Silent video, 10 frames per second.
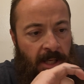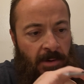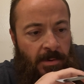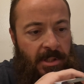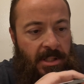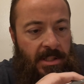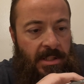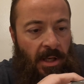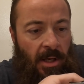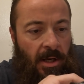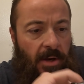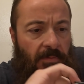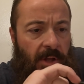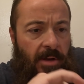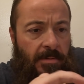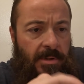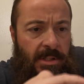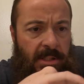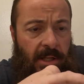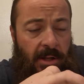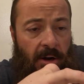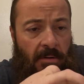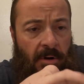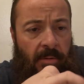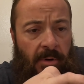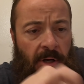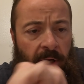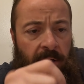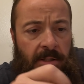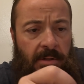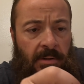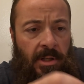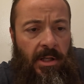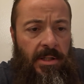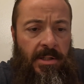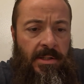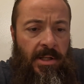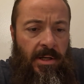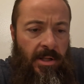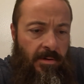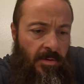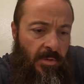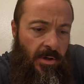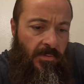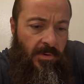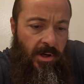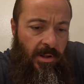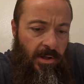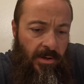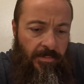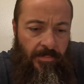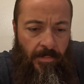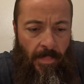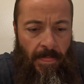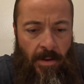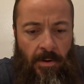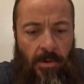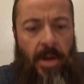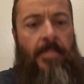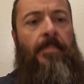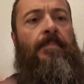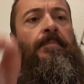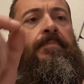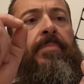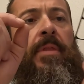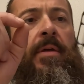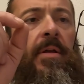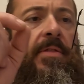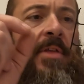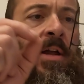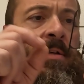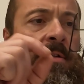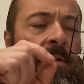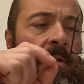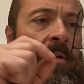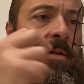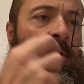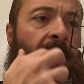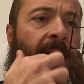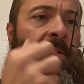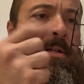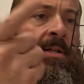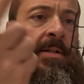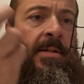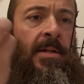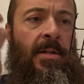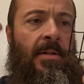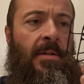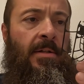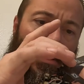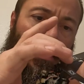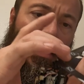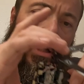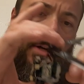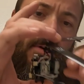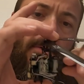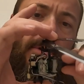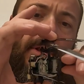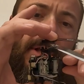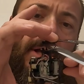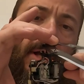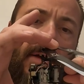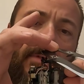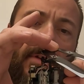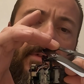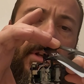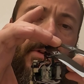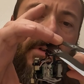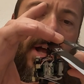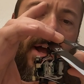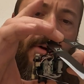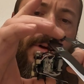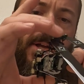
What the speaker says: that would suck if they were just sitting there rubbing against your linkages there. That wouldn't be good for anything. Okay, that is on, that is in. The only thing I have left to do now